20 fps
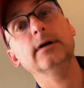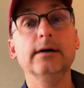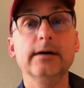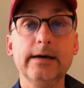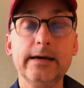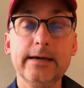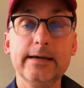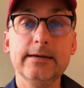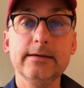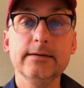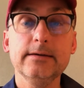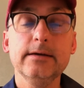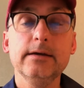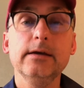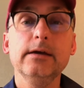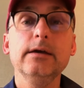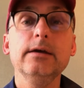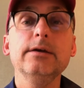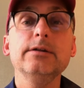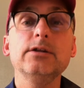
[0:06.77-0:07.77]
Hi,
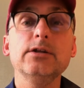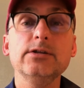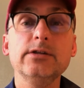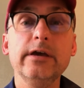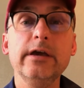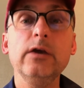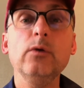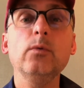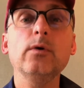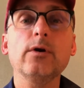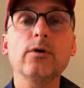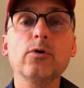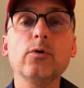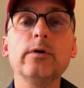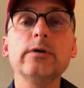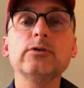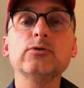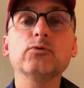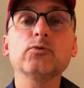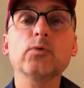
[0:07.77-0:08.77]
today we are
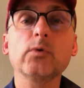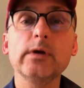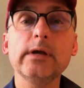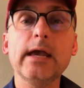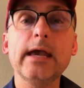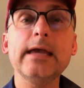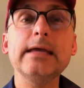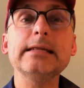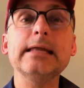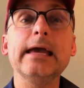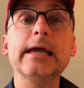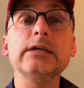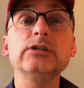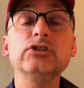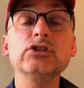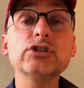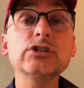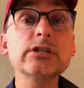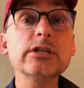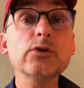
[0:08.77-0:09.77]
going to create a
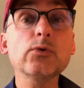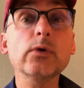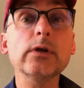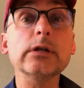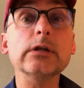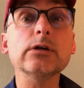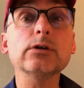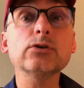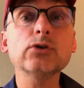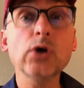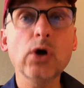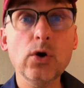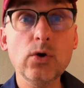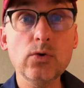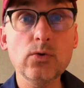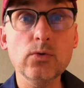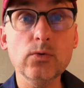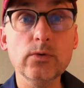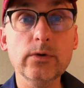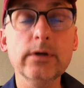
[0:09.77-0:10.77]
secret
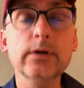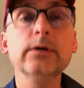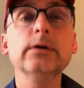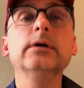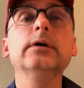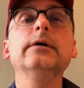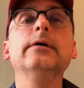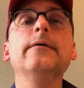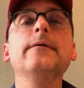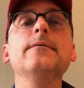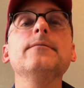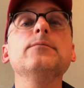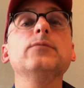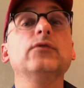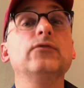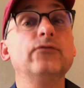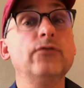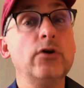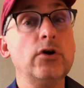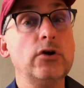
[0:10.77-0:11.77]
code.
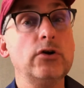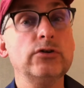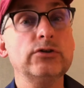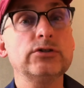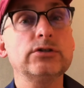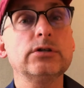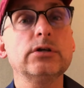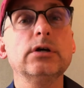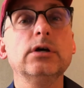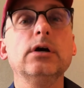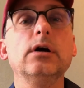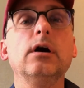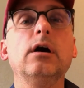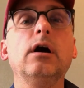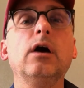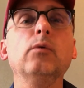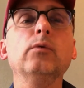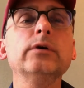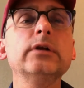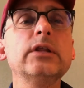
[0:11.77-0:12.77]
But first,
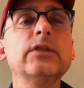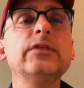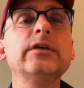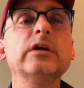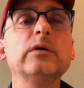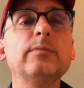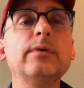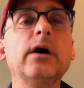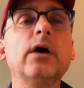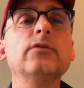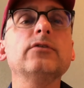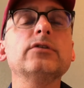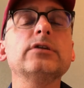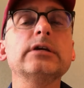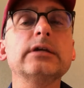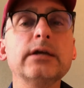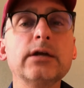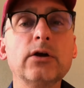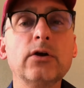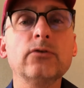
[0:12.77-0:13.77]
I want you to think about the
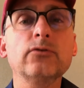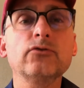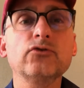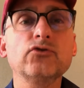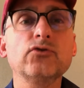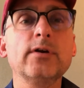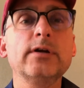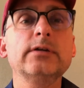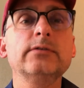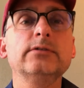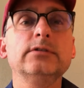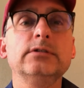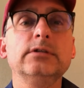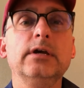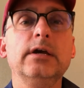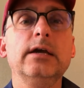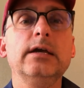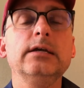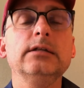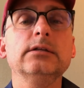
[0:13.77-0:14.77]
character trait of the
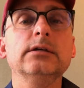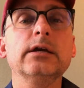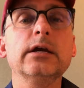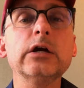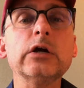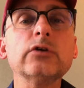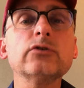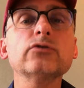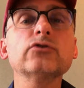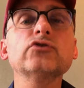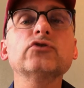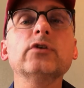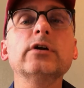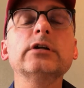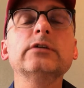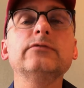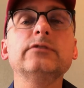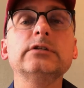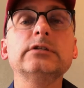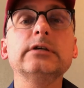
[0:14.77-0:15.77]
day. And the character trait
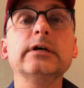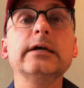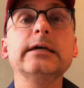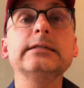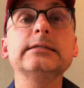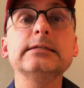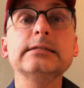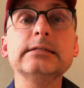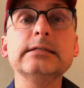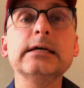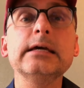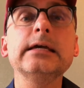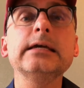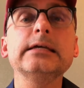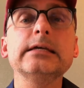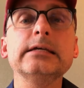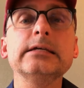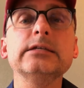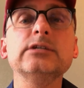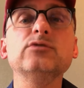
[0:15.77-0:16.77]
of the day
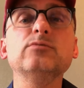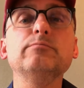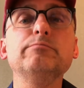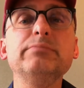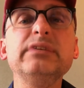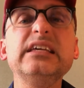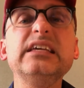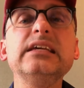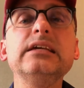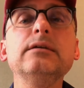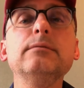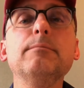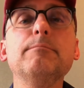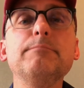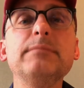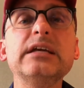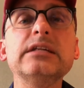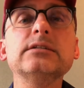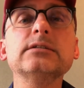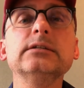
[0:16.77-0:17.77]
today is
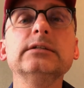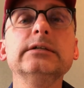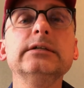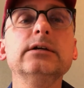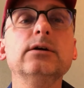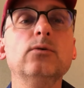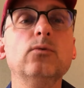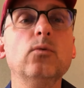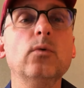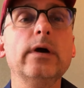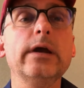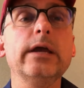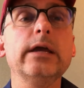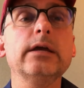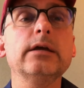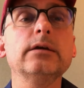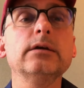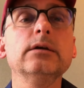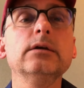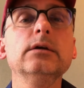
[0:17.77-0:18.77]
being mentally
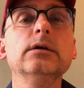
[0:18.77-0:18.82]
awake.